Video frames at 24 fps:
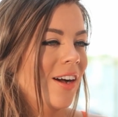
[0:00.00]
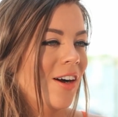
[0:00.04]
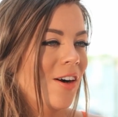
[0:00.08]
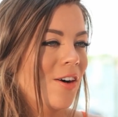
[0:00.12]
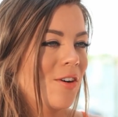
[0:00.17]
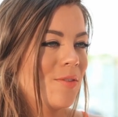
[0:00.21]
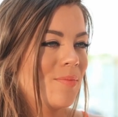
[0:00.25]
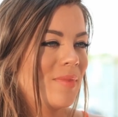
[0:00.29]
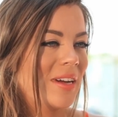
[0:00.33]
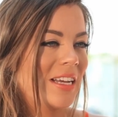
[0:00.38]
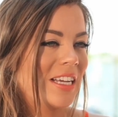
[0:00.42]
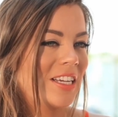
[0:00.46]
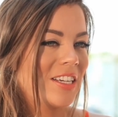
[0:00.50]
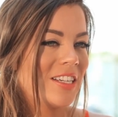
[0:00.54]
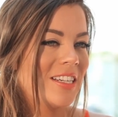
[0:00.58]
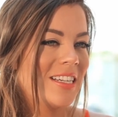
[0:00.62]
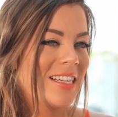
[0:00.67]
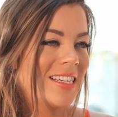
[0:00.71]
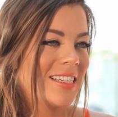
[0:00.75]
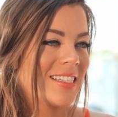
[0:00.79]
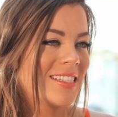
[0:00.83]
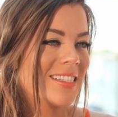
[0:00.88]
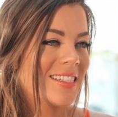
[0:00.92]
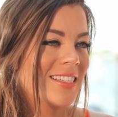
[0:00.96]
Oh my
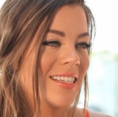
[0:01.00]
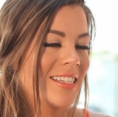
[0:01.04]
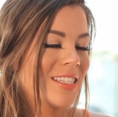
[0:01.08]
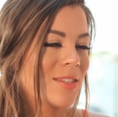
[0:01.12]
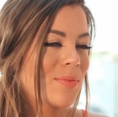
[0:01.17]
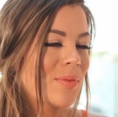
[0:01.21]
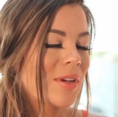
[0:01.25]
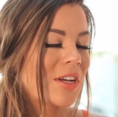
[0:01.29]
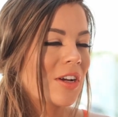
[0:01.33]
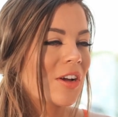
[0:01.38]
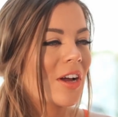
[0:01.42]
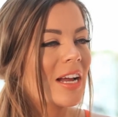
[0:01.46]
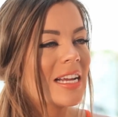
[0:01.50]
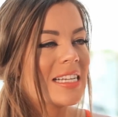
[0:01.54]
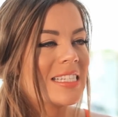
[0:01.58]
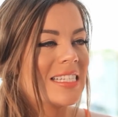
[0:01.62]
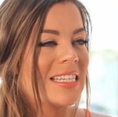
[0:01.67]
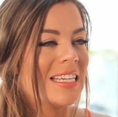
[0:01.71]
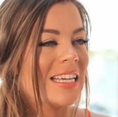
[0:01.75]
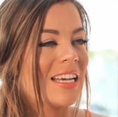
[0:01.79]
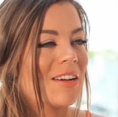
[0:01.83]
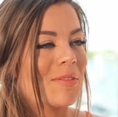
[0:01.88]
goodness, it's been crazy.